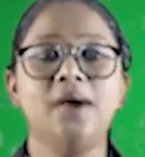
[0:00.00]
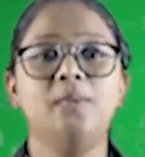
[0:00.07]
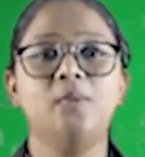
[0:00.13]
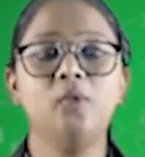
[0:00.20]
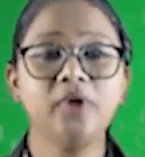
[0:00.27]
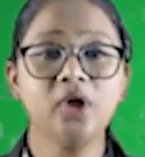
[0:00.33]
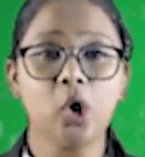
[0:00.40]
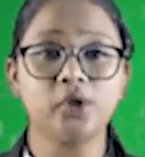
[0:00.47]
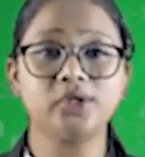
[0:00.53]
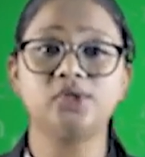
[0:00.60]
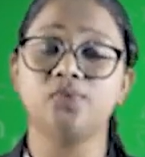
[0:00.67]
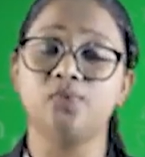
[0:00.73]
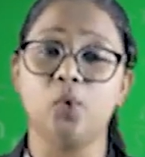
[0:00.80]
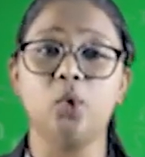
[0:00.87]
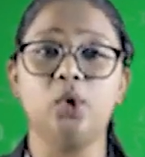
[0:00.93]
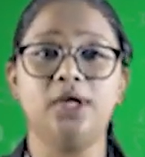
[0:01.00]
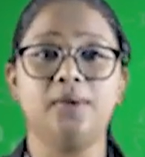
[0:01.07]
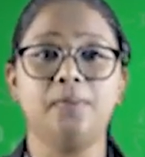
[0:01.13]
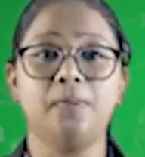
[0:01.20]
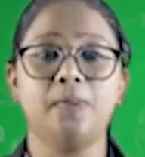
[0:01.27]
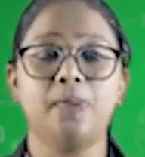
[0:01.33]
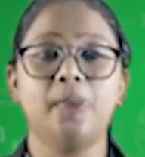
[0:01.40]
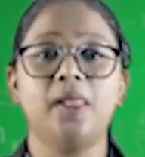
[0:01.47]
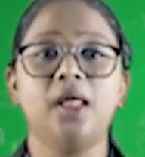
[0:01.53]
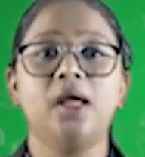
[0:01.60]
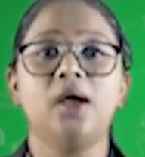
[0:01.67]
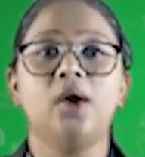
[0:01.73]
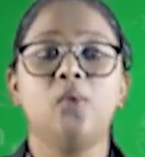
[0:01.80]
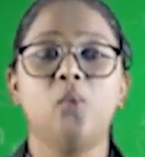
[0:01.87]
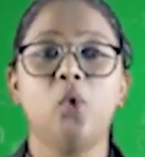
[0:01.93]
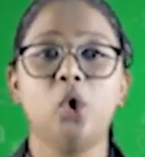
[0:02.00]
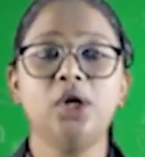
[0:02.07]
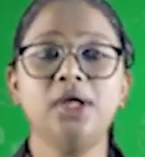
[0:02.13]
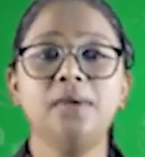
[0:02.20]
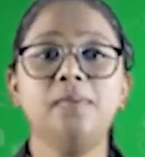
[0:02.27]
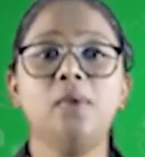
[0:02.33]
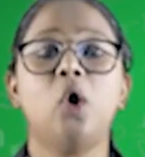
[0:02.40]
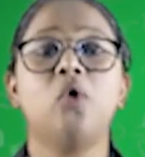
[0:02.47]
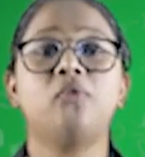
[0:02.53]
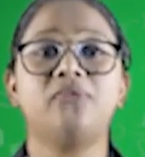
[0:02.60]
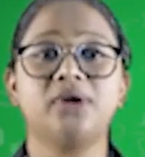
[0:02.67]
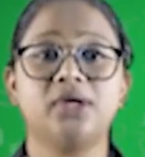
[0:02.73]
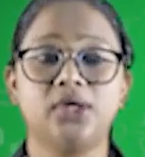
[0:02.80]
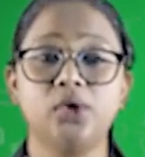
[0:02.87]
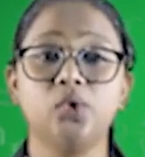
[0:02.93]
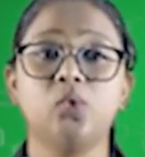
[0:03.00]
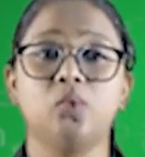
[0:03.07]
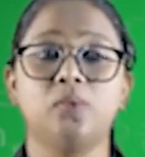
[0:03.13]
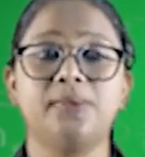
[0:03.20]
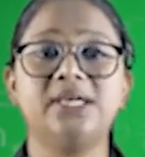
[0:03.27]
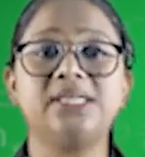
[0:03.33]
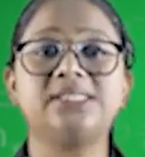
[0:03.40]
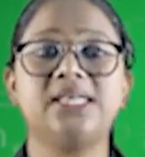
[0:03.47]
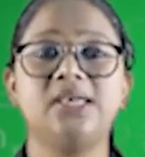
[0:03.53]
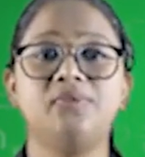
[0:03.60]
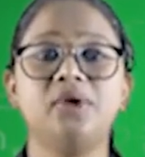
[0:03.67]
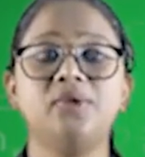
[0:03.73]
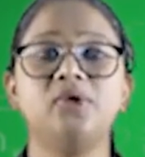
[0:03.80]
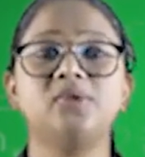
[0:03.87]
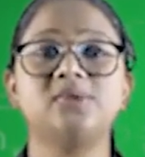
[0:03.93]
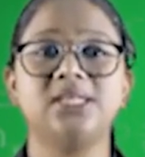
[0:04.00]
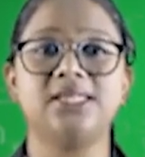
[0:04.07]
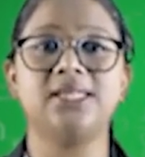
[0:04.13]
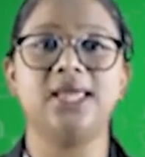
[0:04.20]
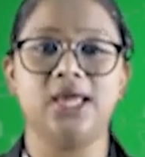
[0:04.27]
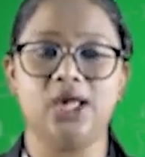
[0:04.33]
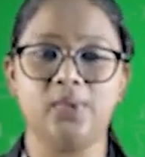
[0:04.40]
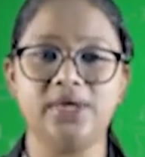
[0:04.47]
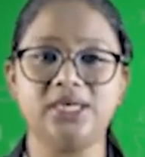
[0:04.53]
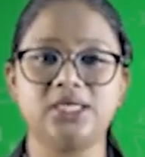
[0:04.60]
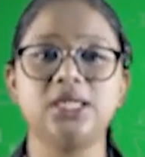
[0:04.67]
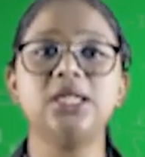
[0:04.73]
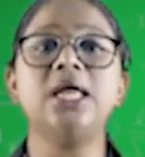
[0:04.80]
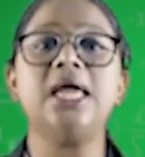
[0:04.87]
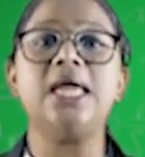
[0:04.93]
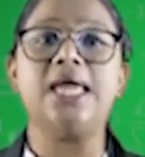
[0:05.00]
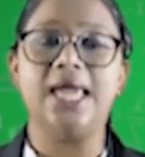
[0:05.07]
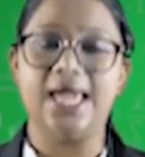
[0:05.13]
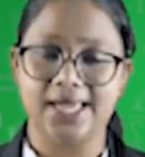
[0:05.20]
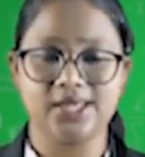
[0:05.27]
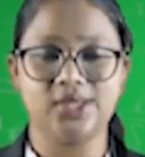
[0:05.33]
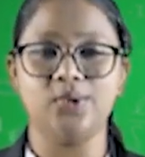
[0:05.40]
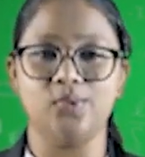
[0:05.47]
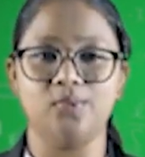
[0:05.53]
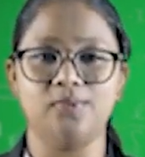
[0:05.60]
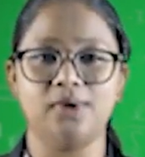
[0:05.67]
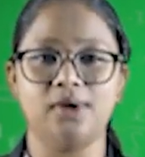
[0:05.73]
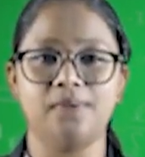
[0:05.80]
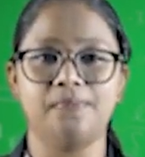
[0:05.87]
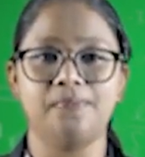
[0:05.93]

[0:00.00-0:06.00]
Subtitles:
Moving on to volume. Volume of a cube is given using the equation A cube.